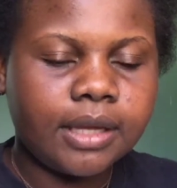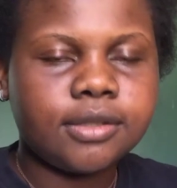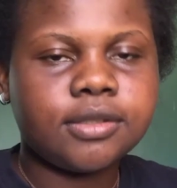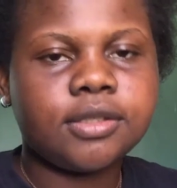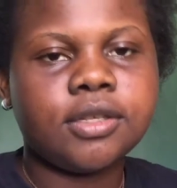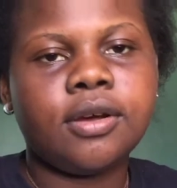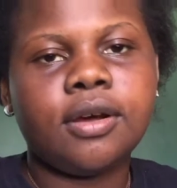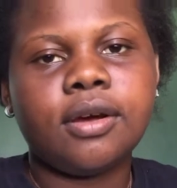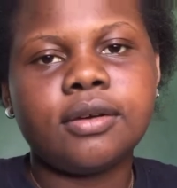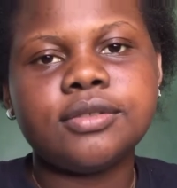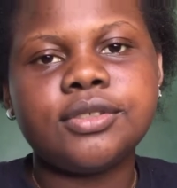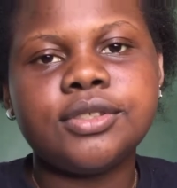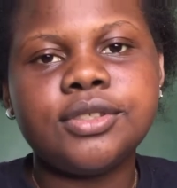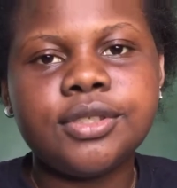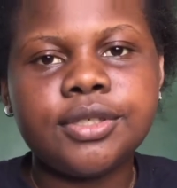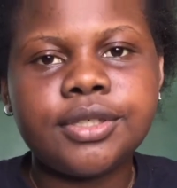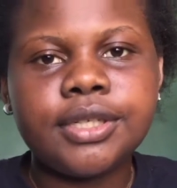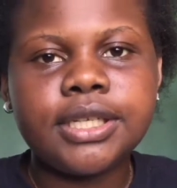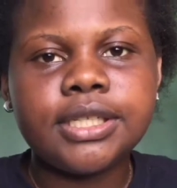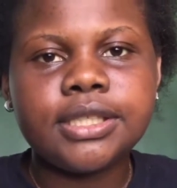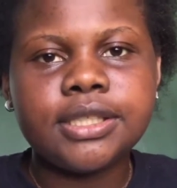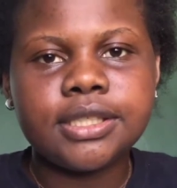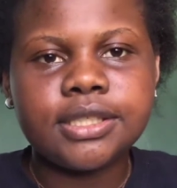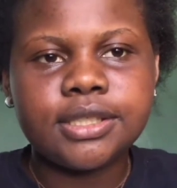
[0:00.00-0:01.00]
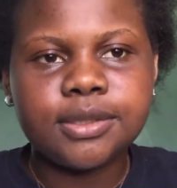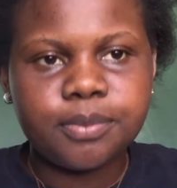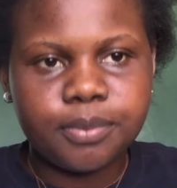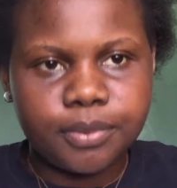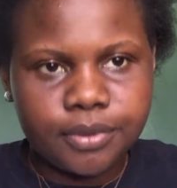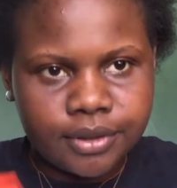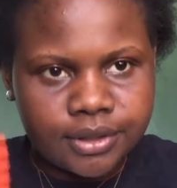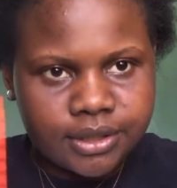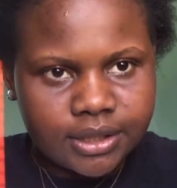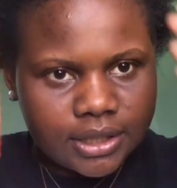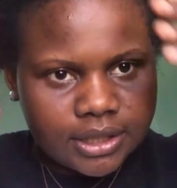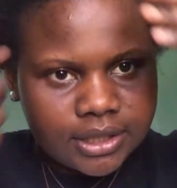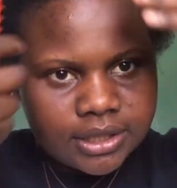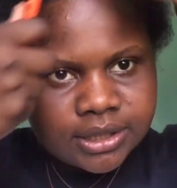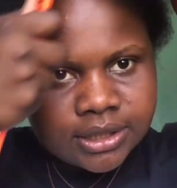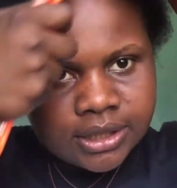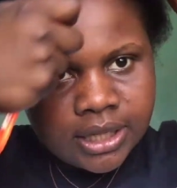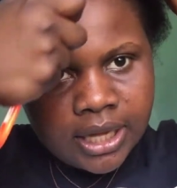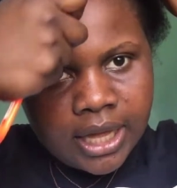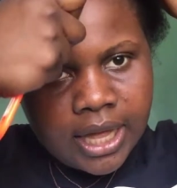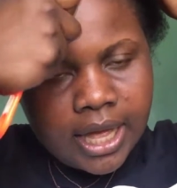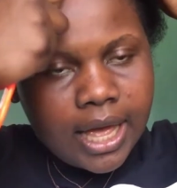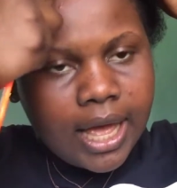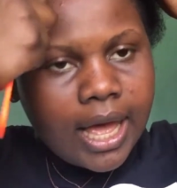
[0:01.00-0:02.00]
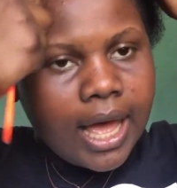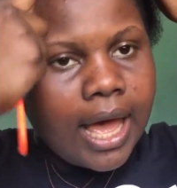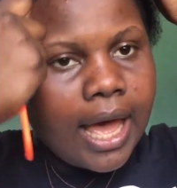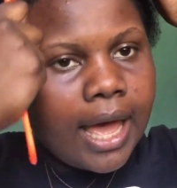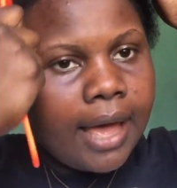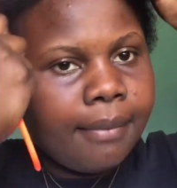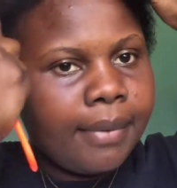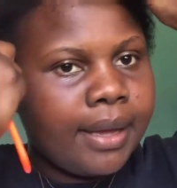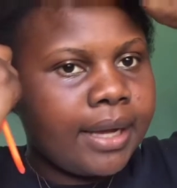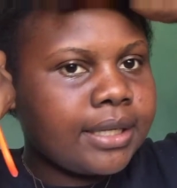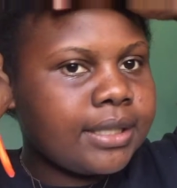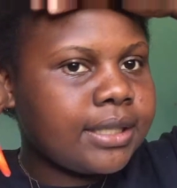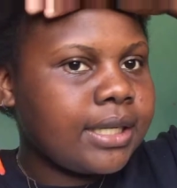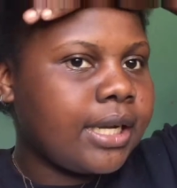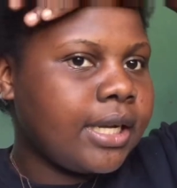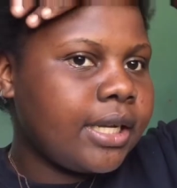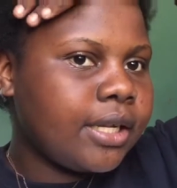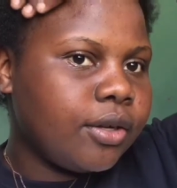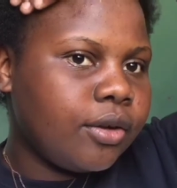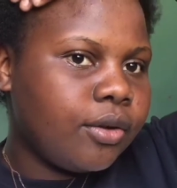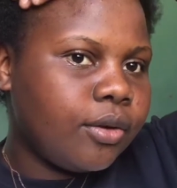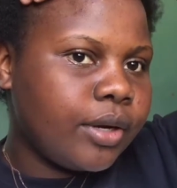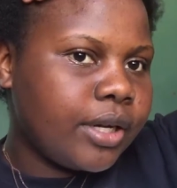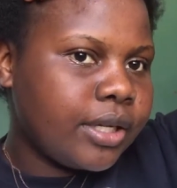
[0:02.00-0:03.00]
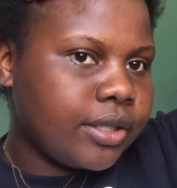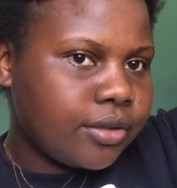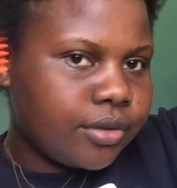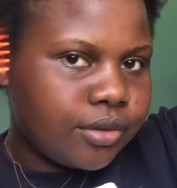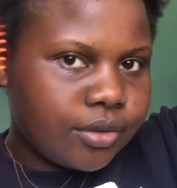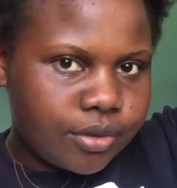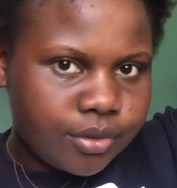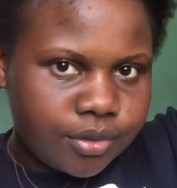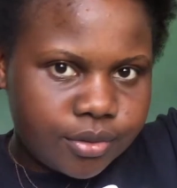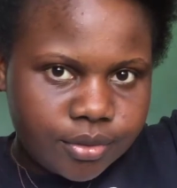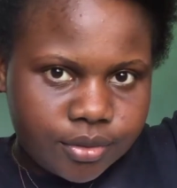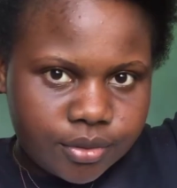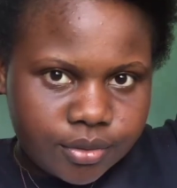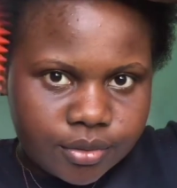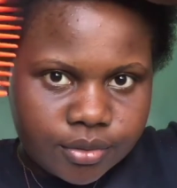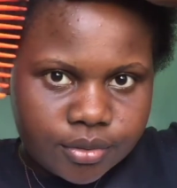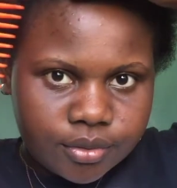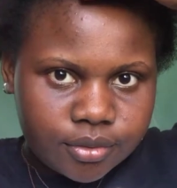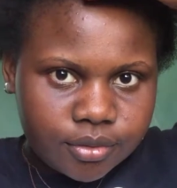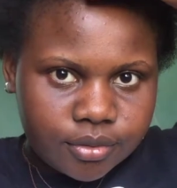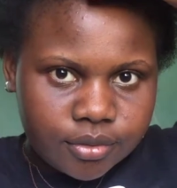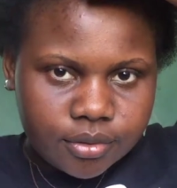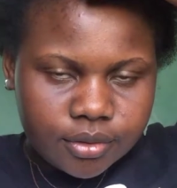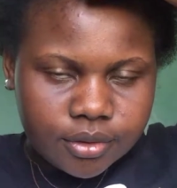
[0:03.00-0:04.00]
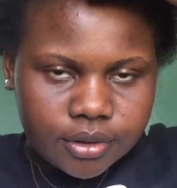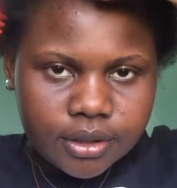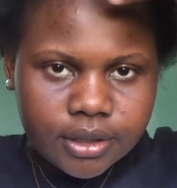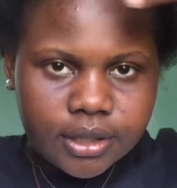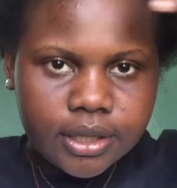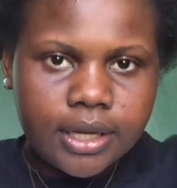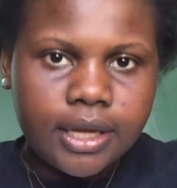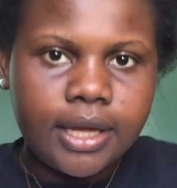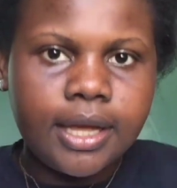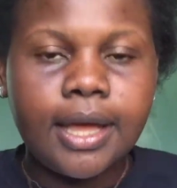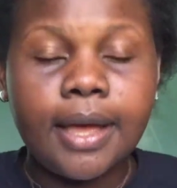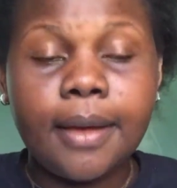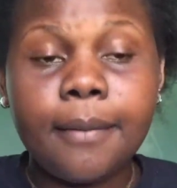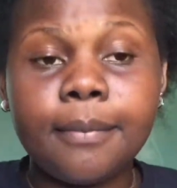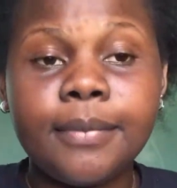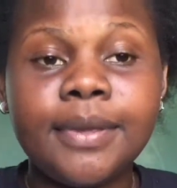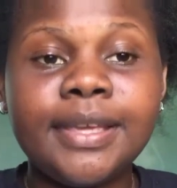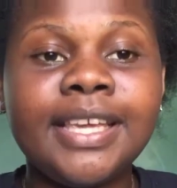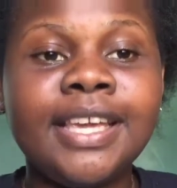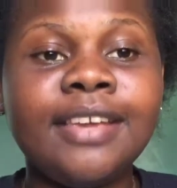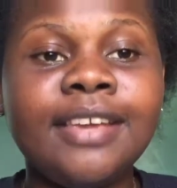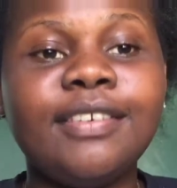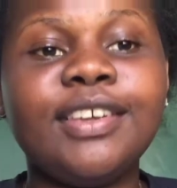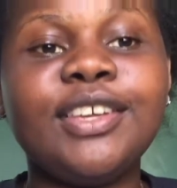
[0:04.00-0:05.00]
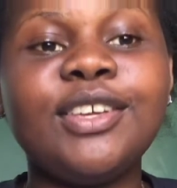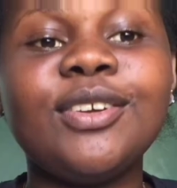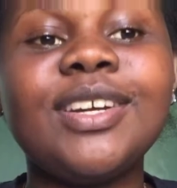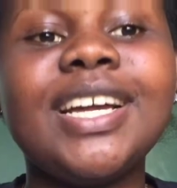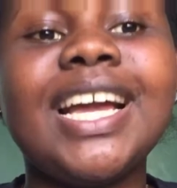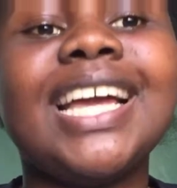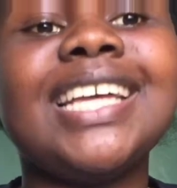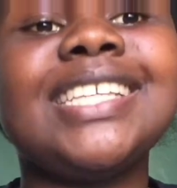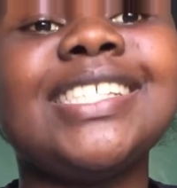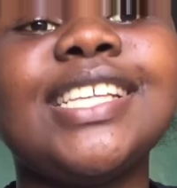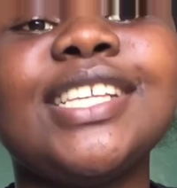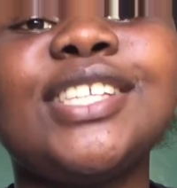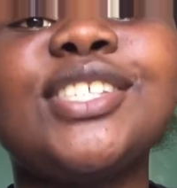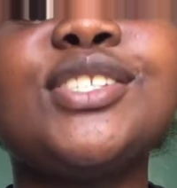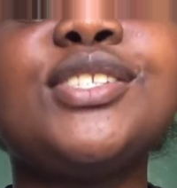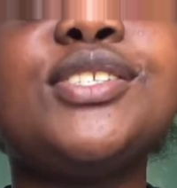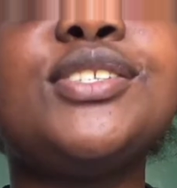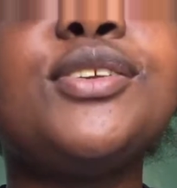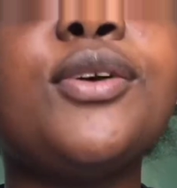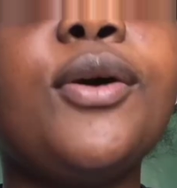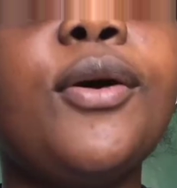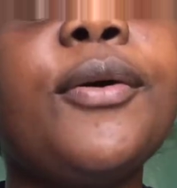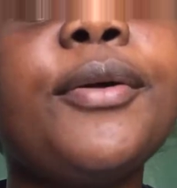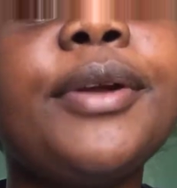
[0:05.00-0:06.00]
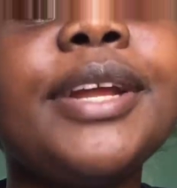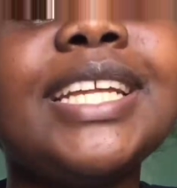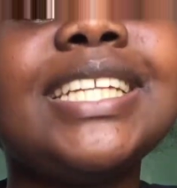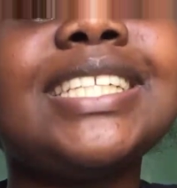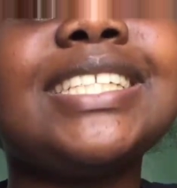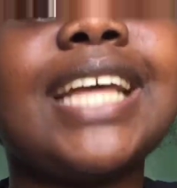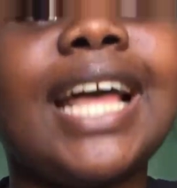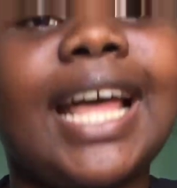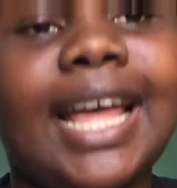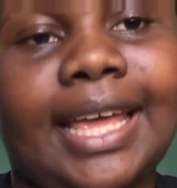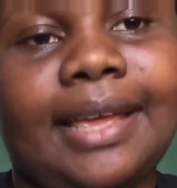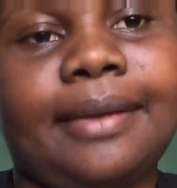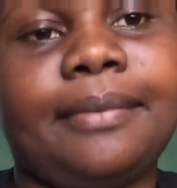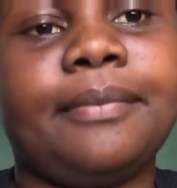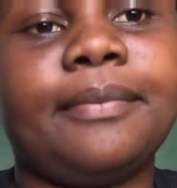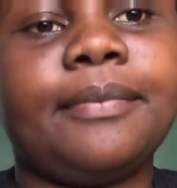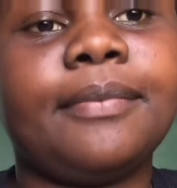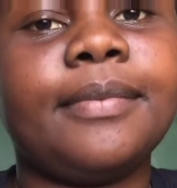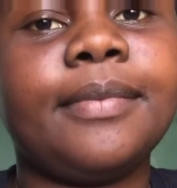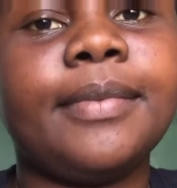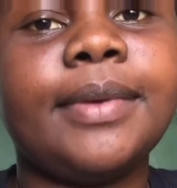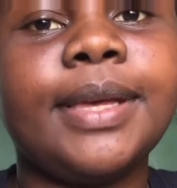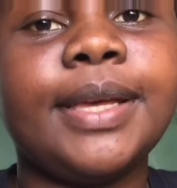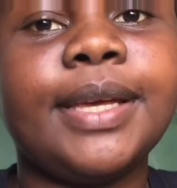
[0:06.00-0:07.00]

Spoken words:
So during this process, I'm actually going to be giving you guys a story time.